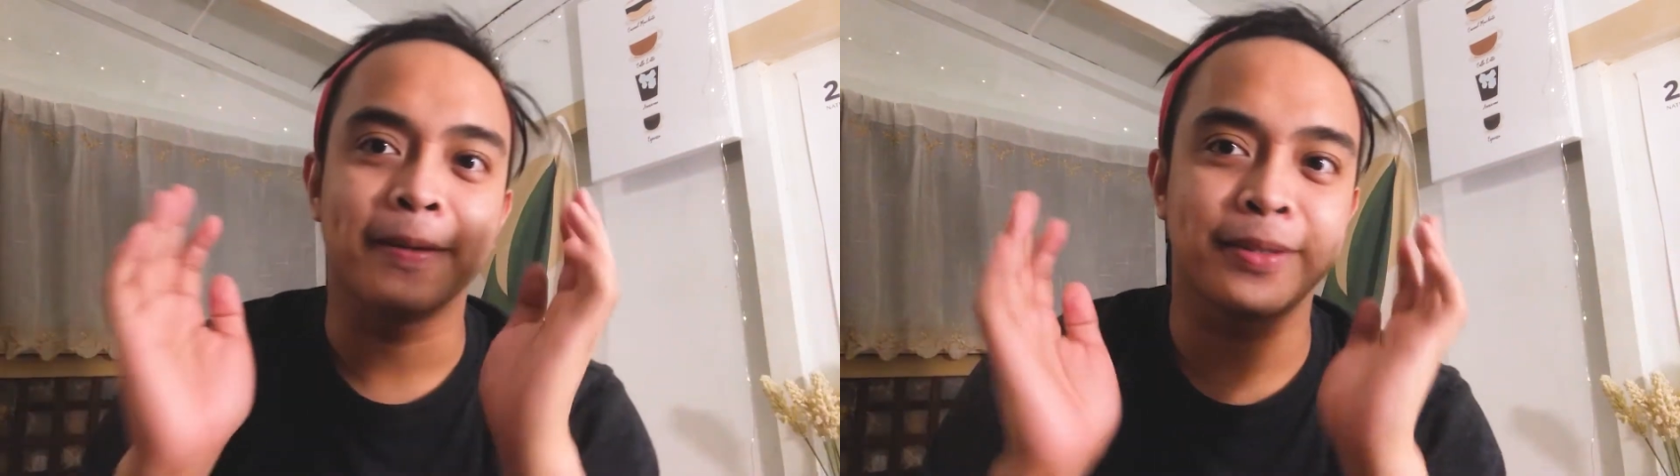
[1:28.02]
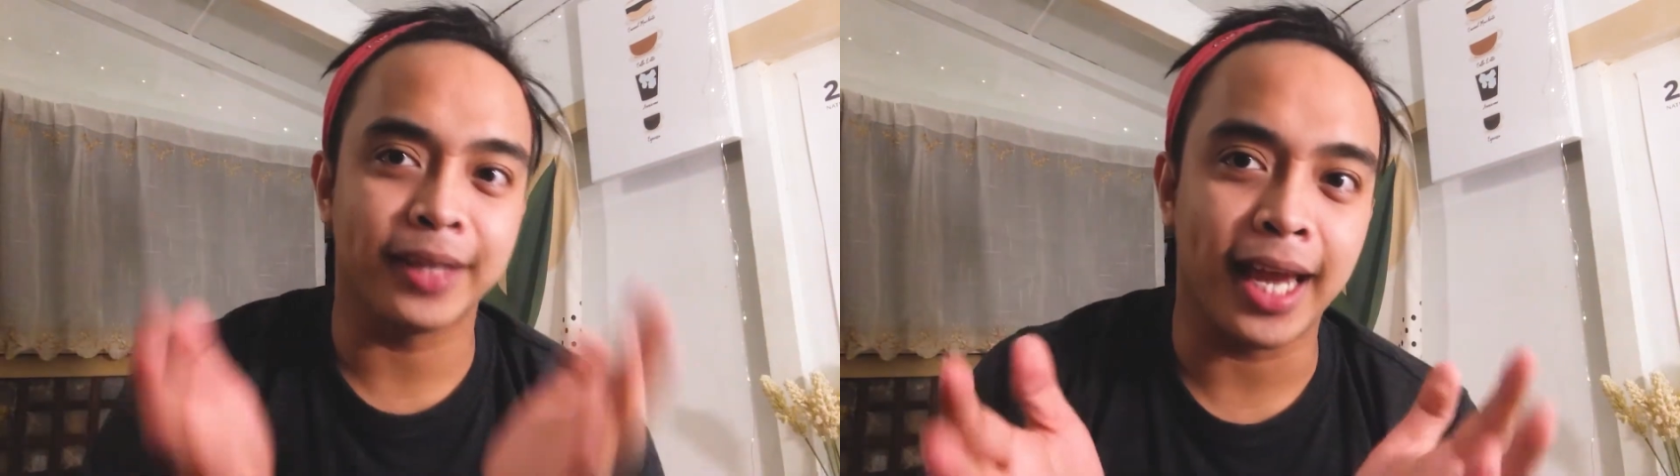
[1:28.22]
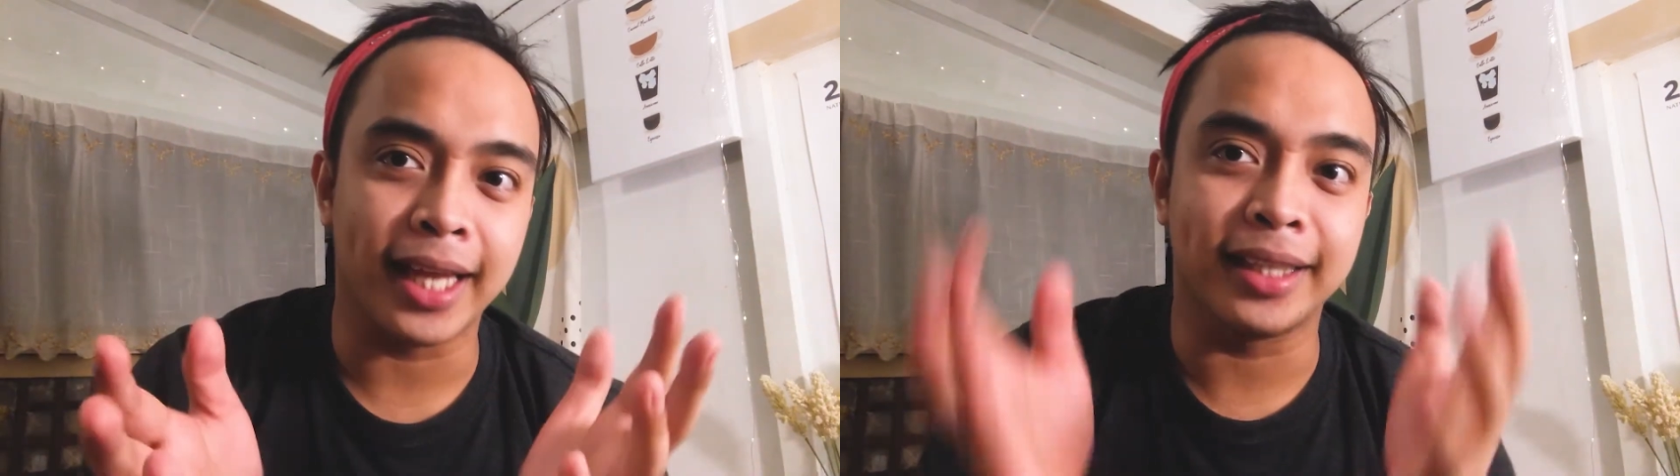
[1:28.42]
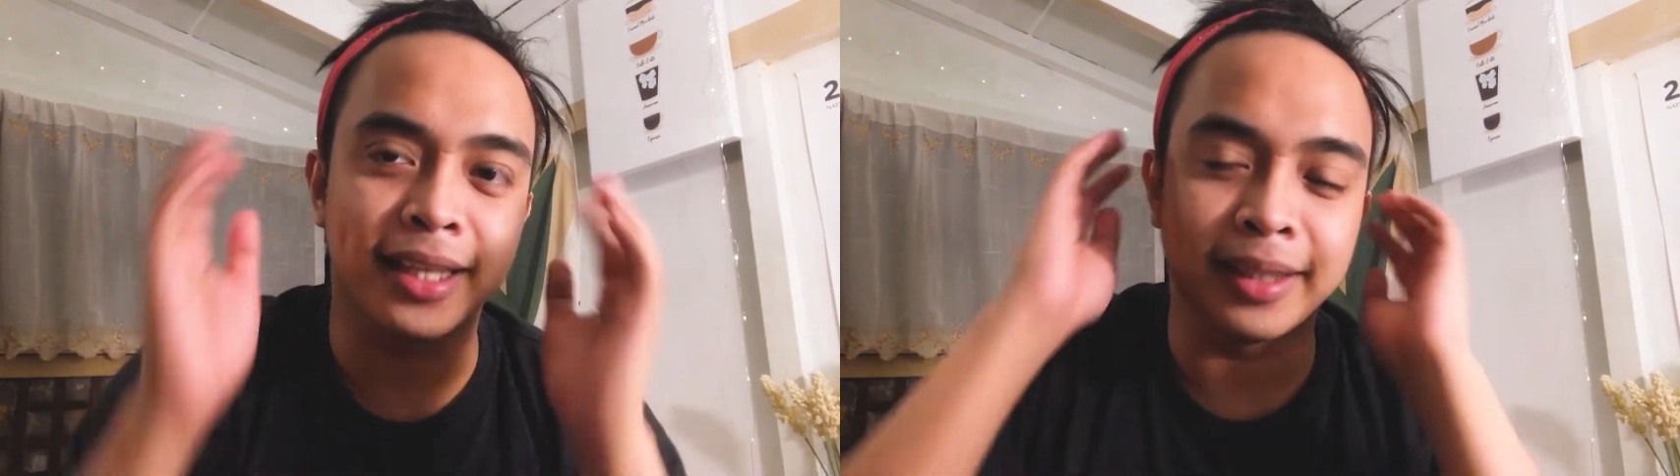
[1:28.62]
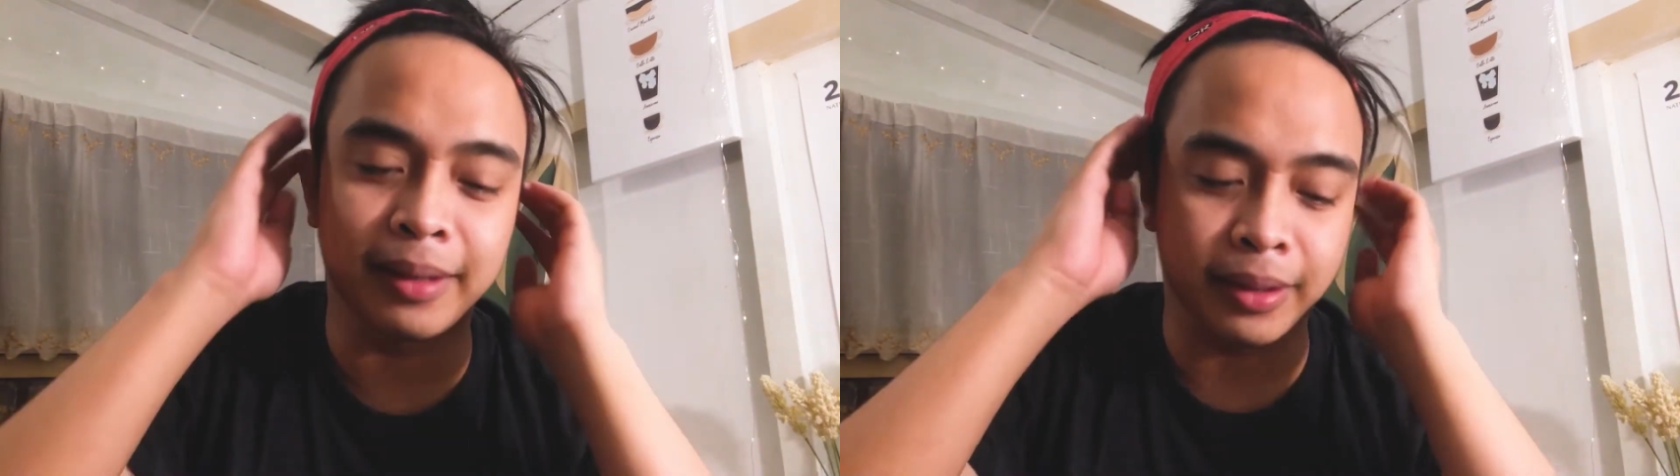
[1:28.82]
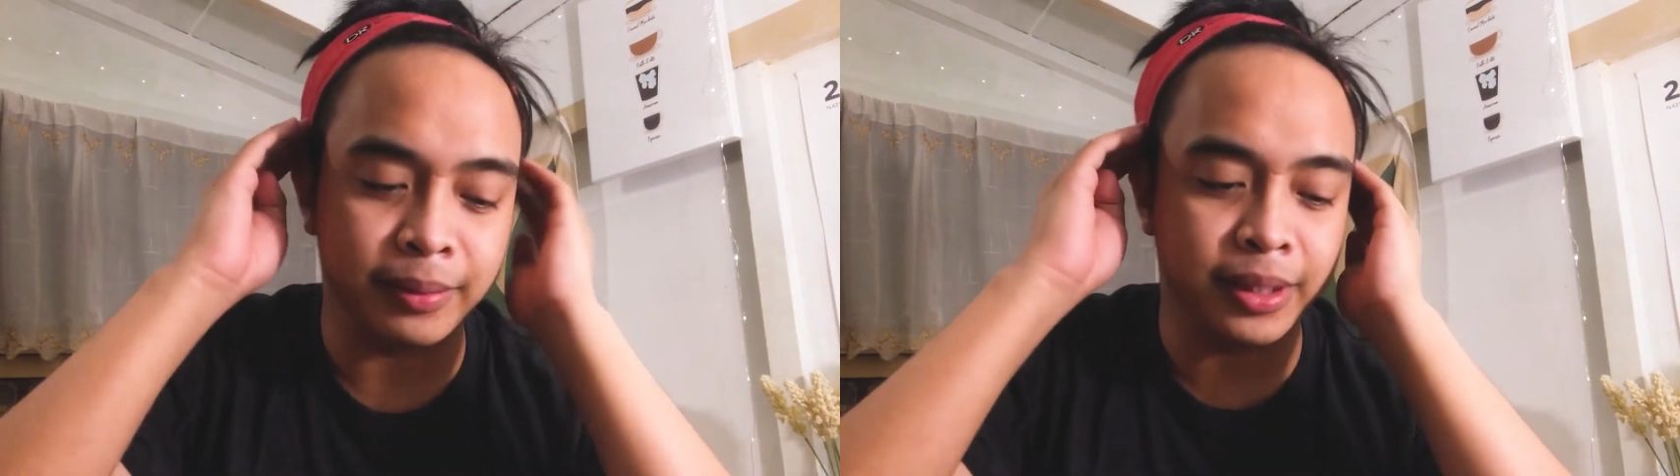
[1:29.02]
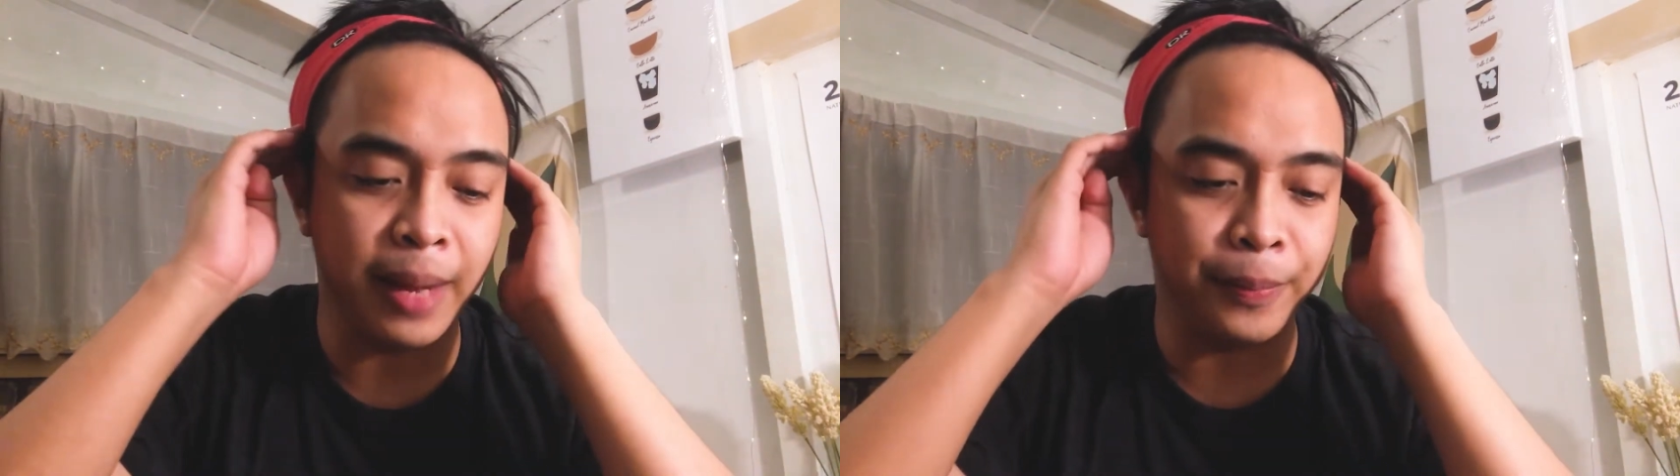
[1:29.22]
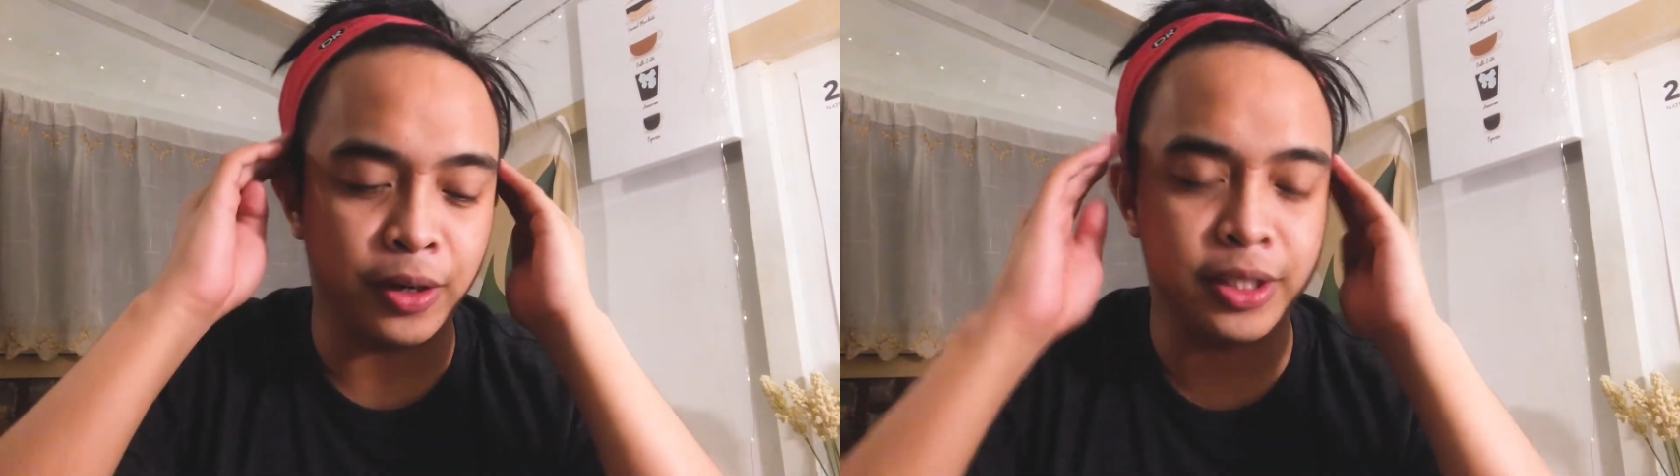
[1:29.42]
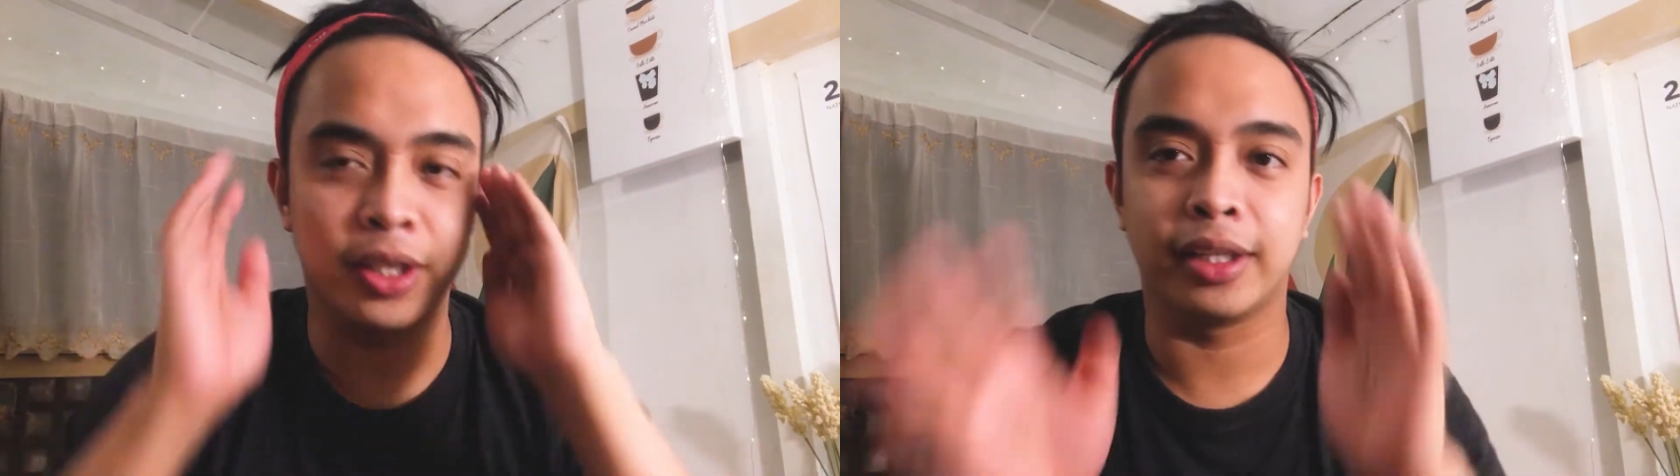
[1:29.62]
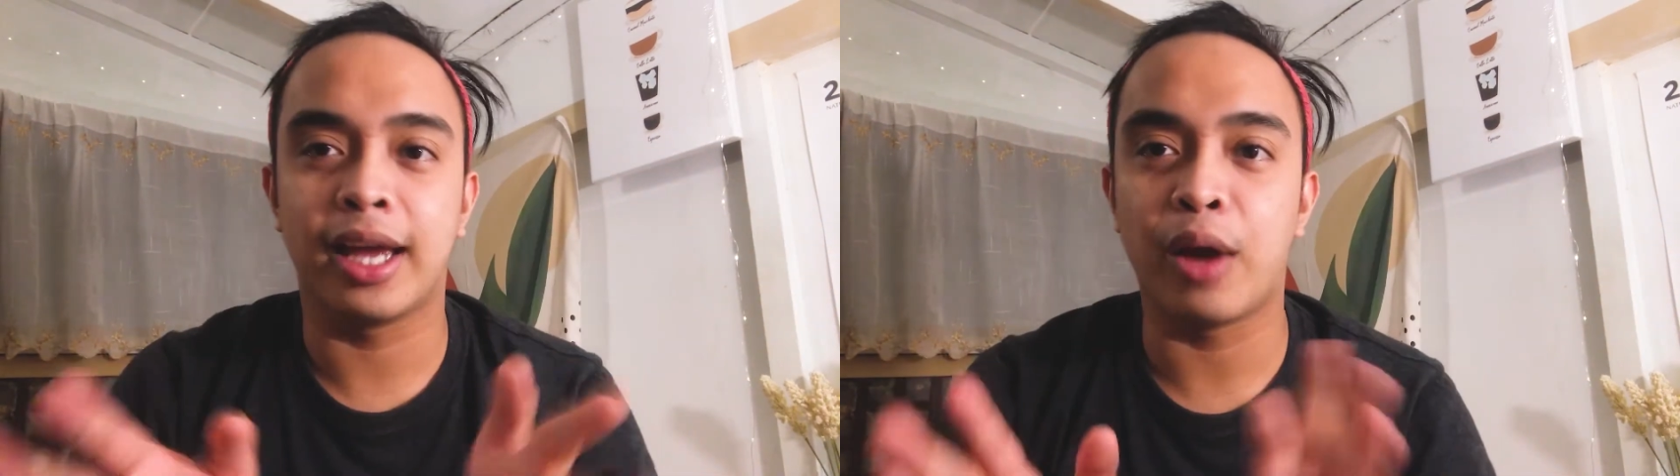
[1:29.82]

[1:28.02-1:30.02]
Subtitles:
So yeah, and then, tapos yan,